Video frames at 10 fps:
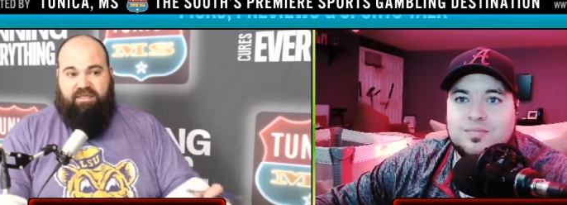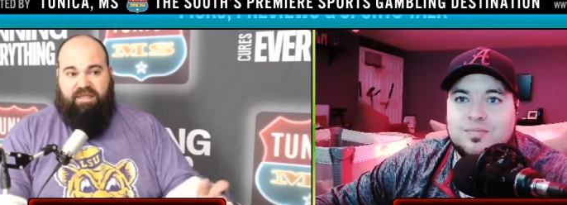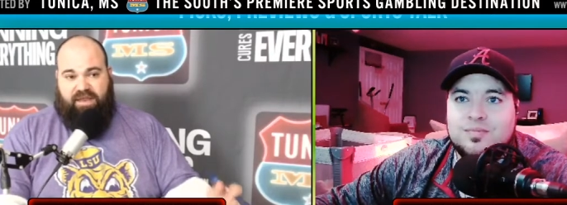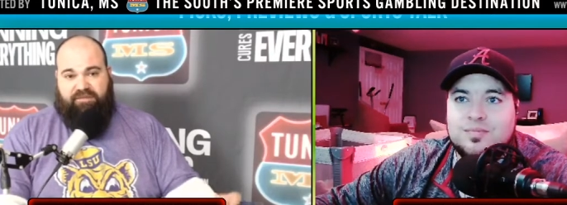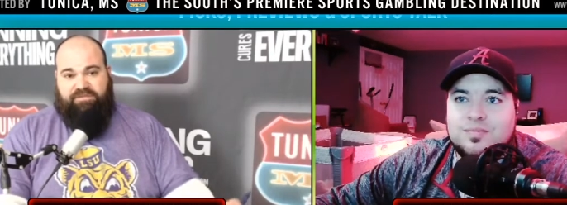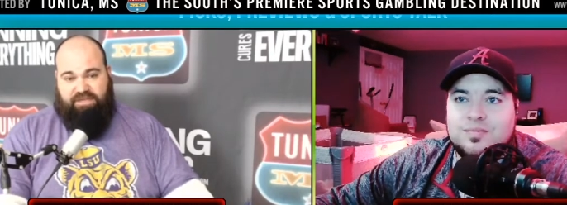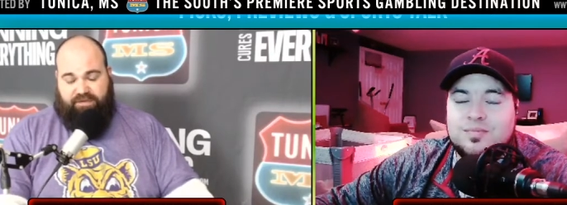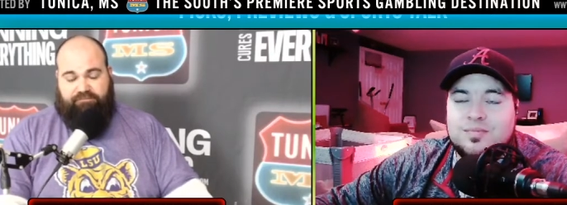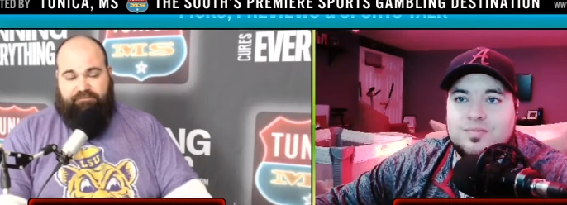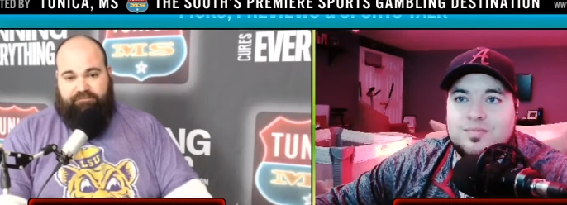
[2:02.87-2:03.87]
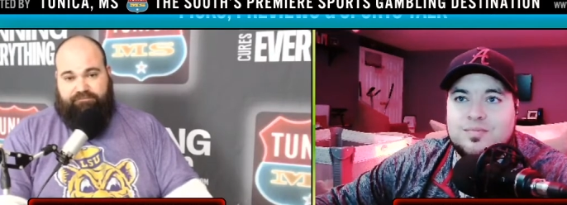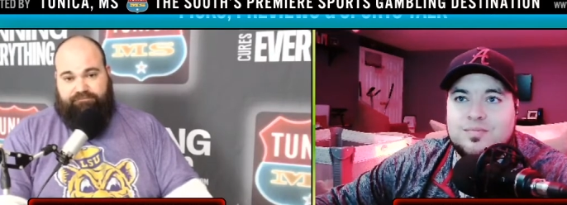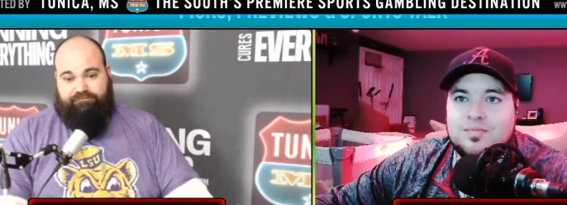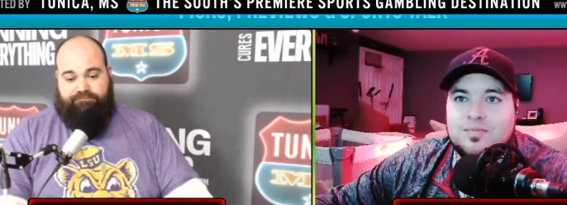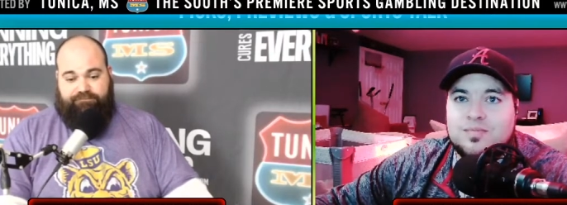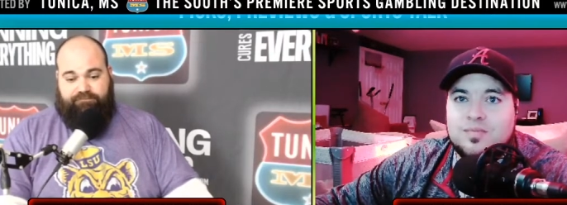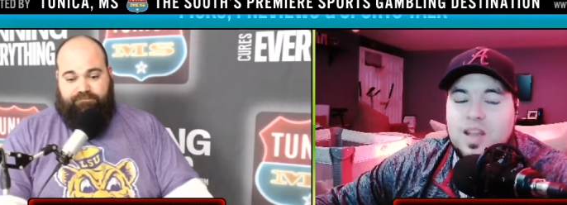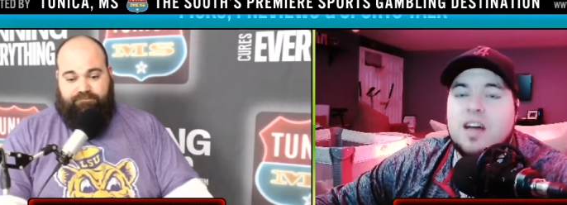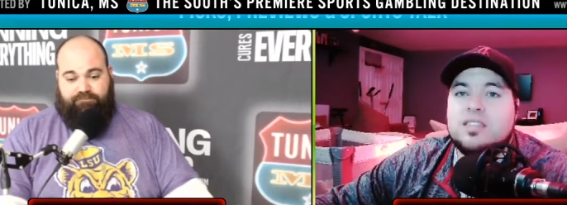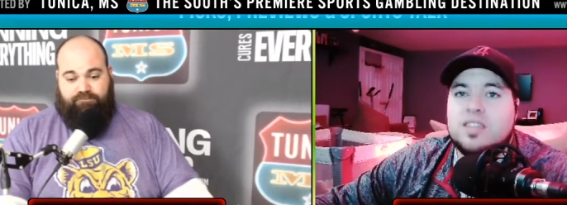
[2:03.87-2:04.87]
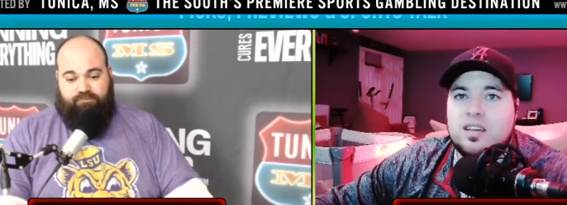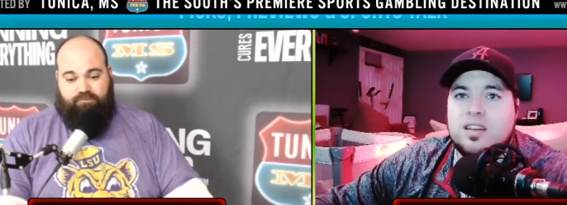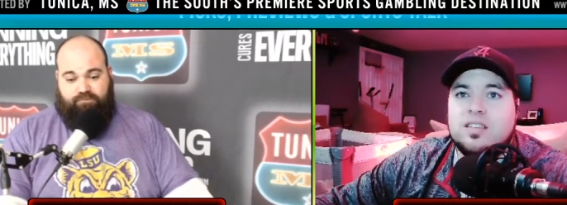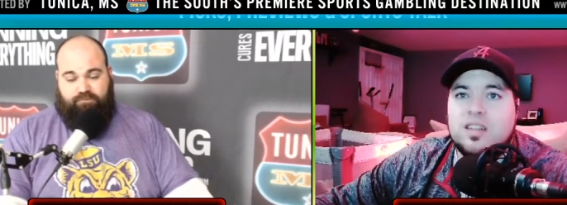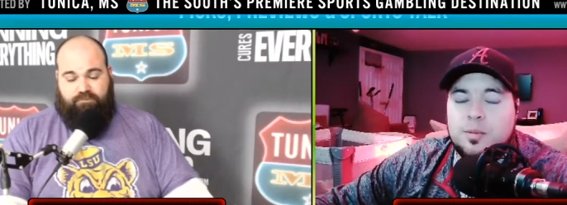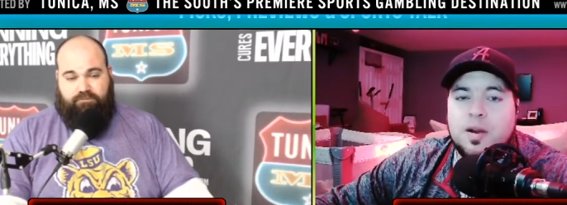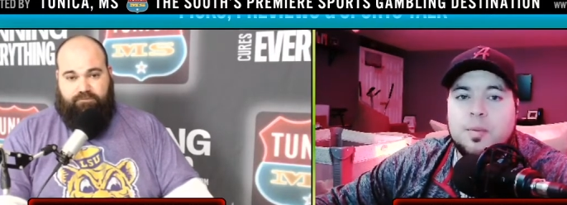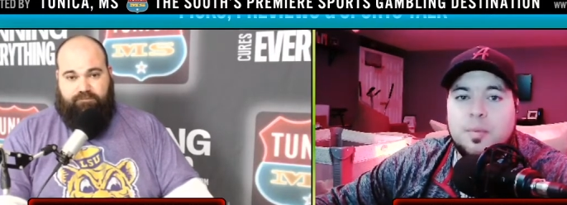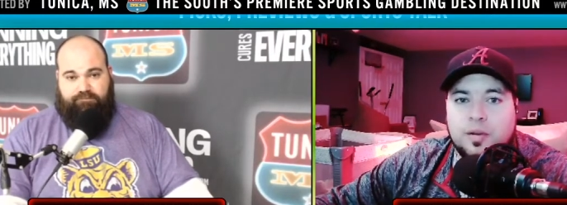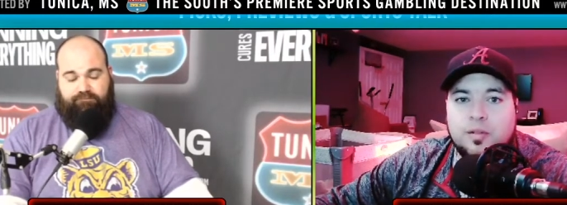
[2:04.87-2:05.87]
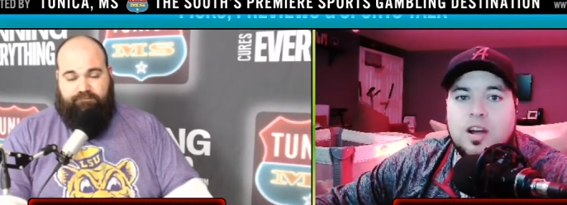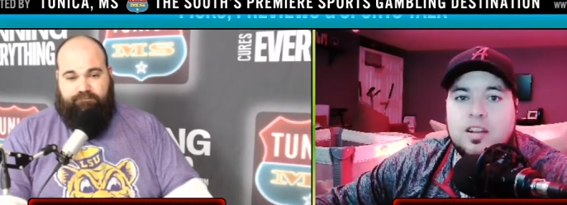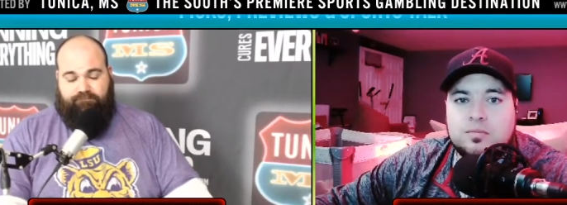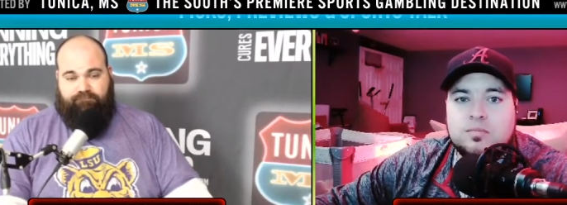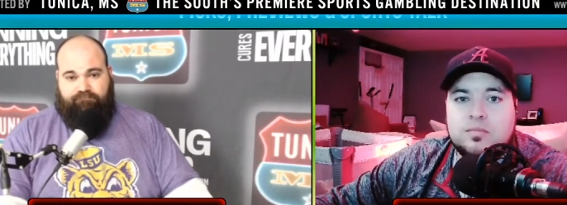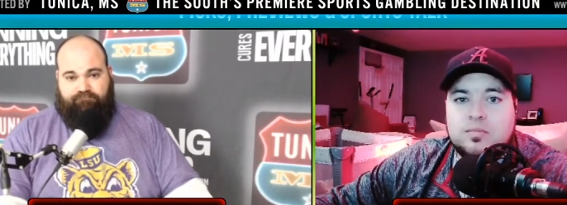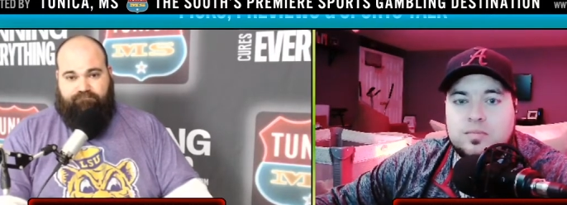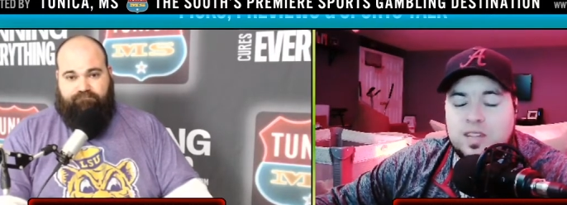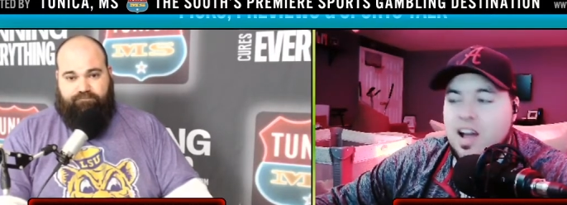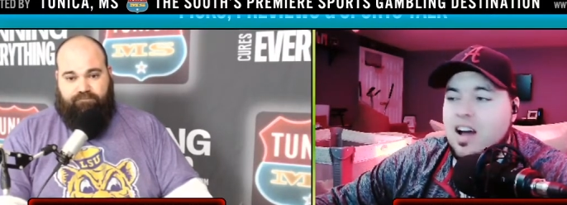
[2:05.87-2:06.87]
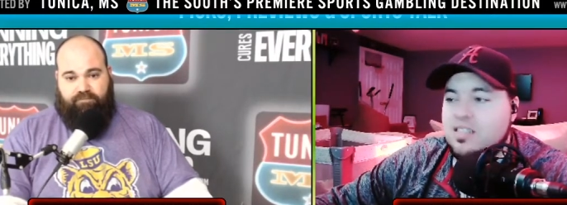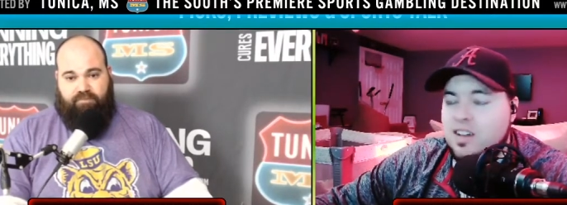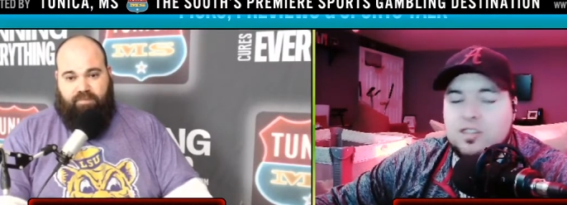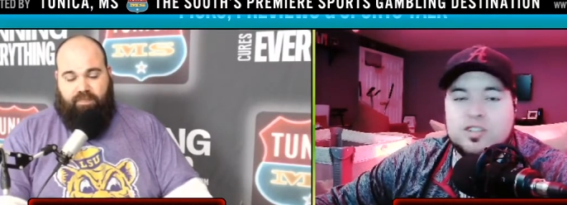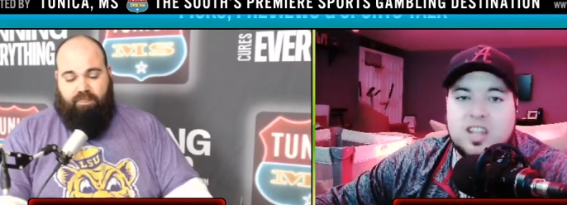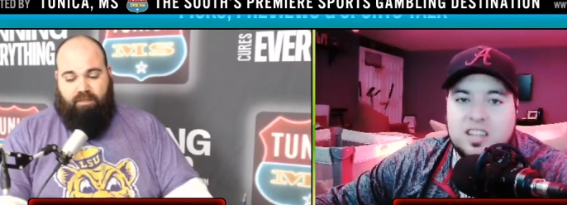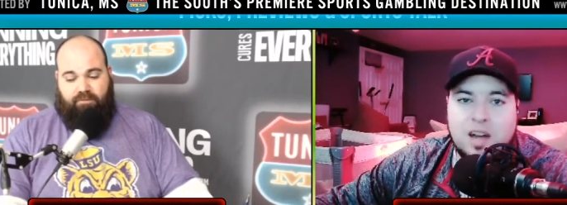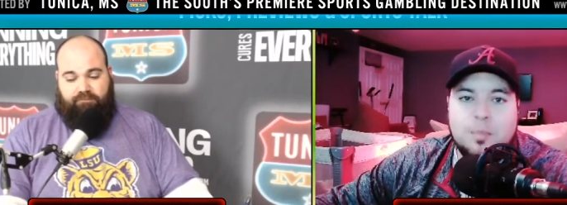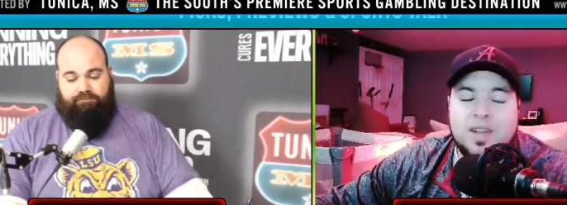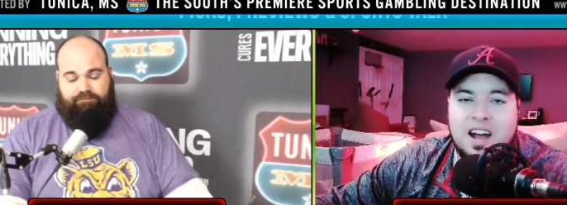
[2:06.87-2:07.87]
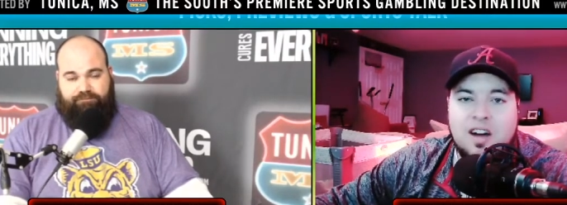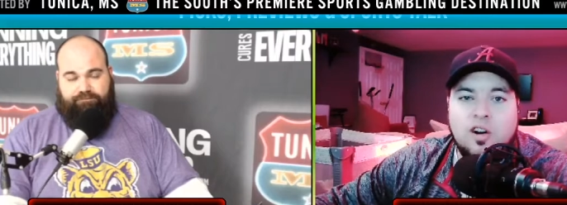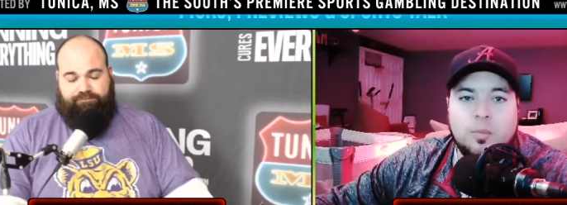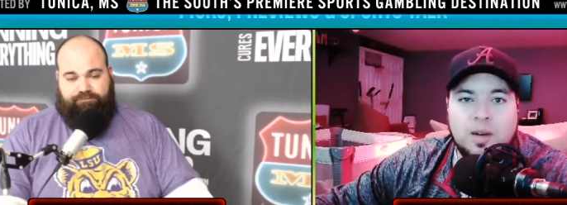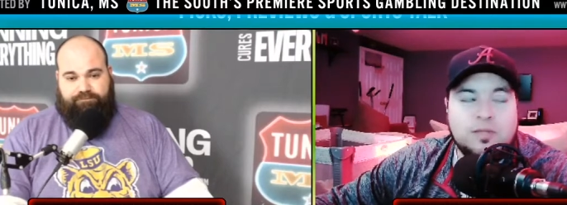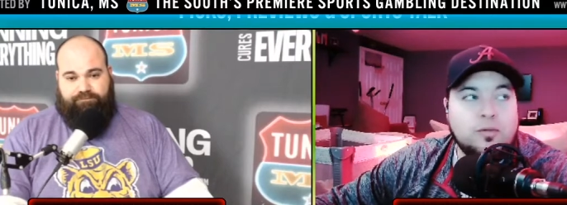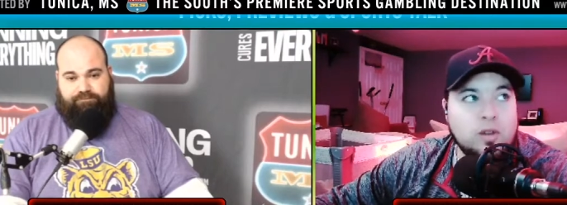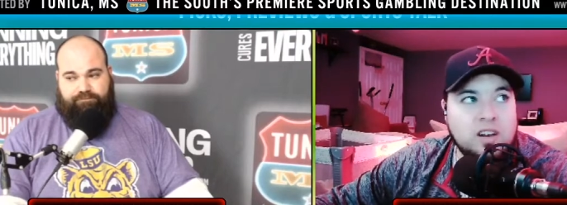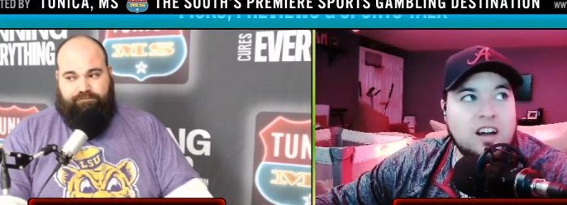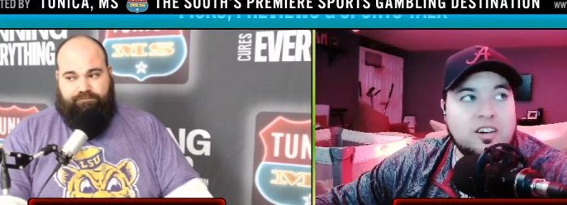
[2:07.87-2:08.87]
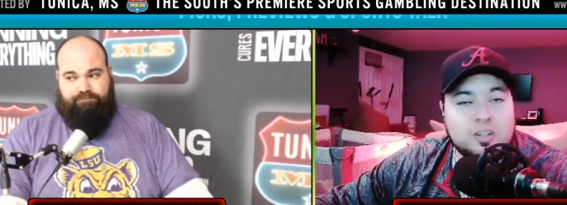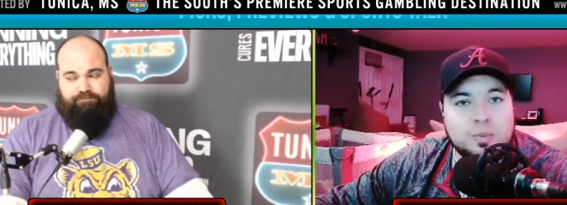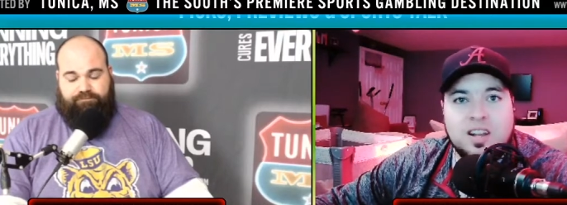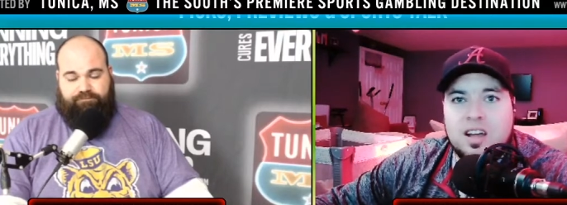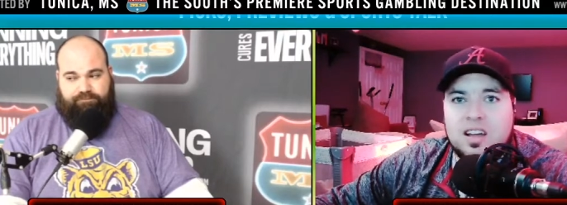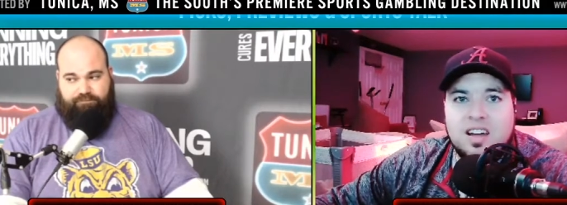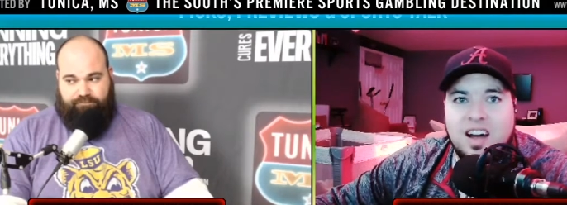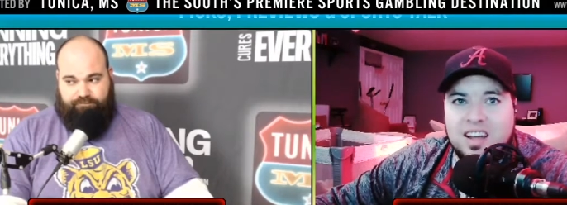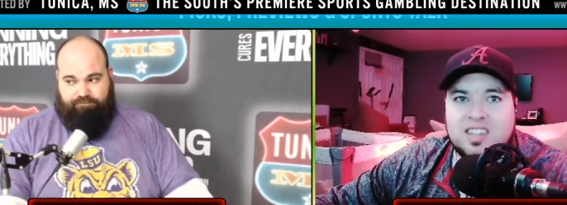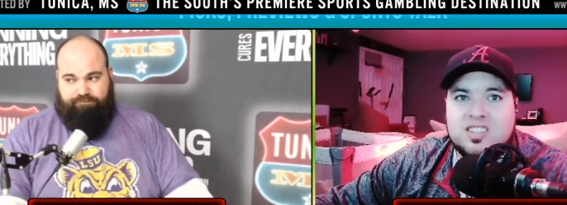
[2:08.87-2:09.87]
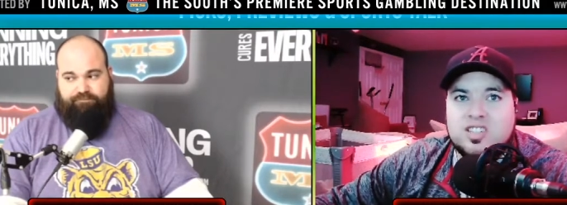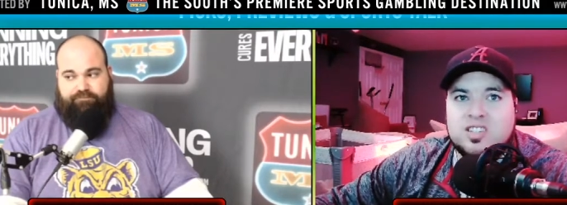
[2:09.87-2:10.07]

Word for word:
Speaker 1: the NFC.
Speaker 2: Yeah, I think I think you're probably right. Like I, I understand they got beat at home by the 49ers, but I think just